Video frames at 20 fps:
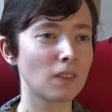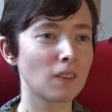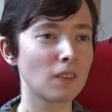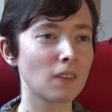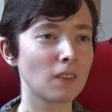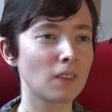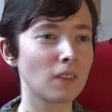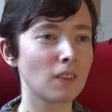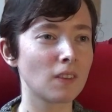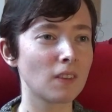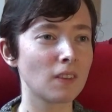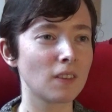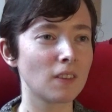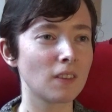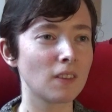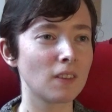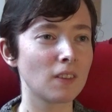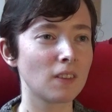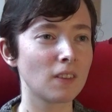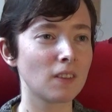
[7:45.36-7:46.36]

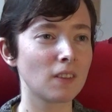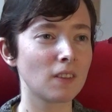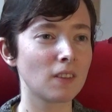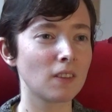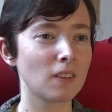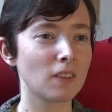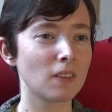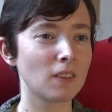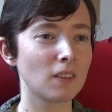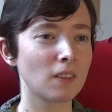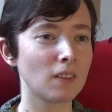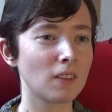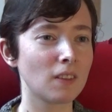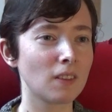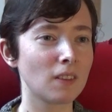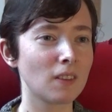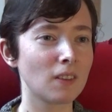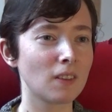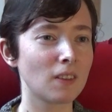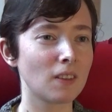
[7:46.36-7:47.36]

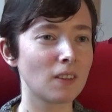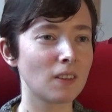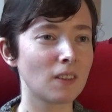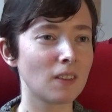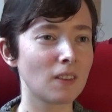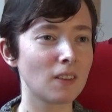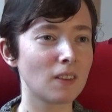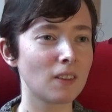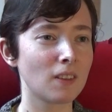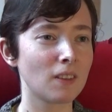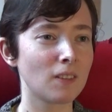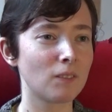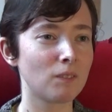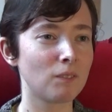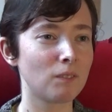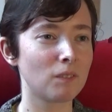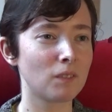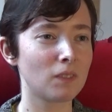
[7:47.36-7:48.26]
No one is speaking in this clip.